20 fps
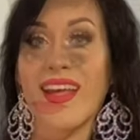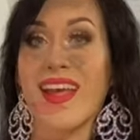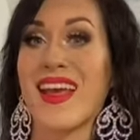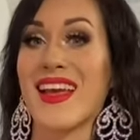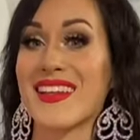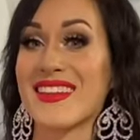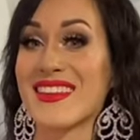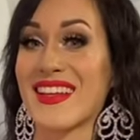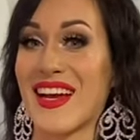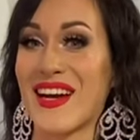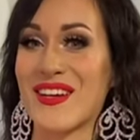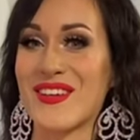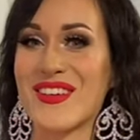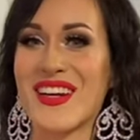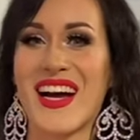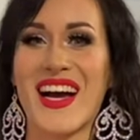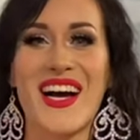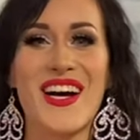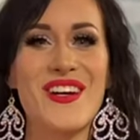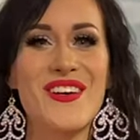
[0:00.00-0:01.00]
and now
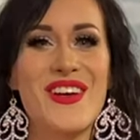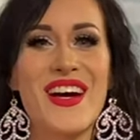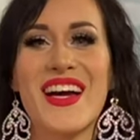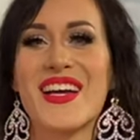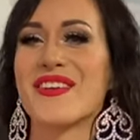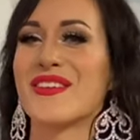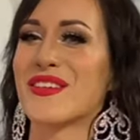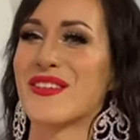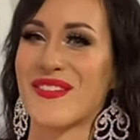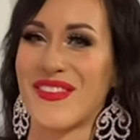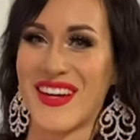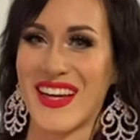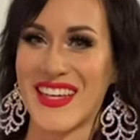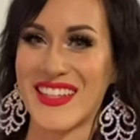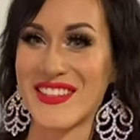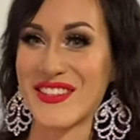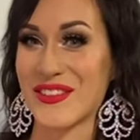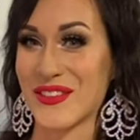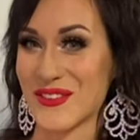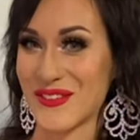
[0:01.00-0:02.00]
how i will
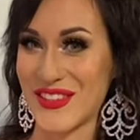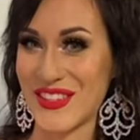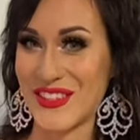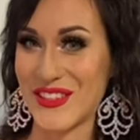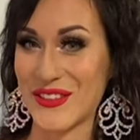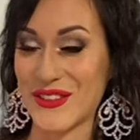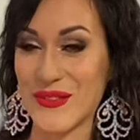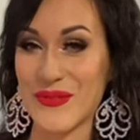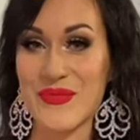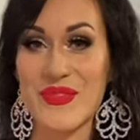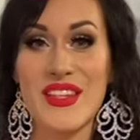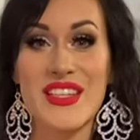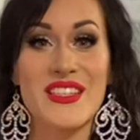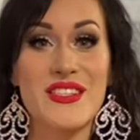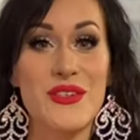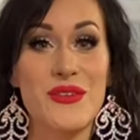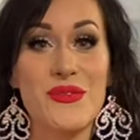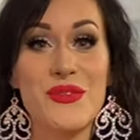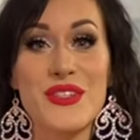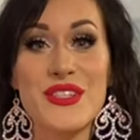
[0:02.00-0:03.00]
find your video
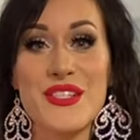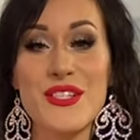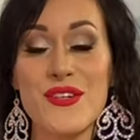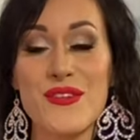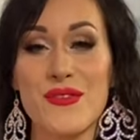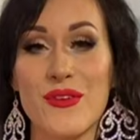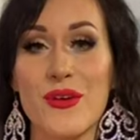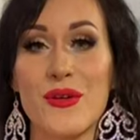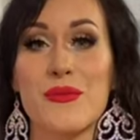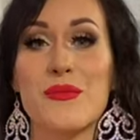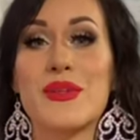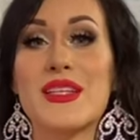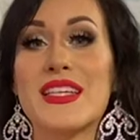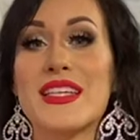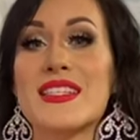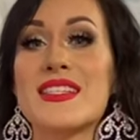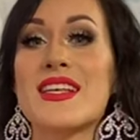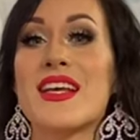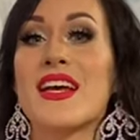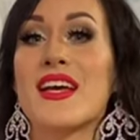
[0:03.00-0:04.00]
so first of all
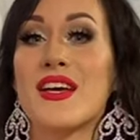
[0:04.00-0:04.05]
please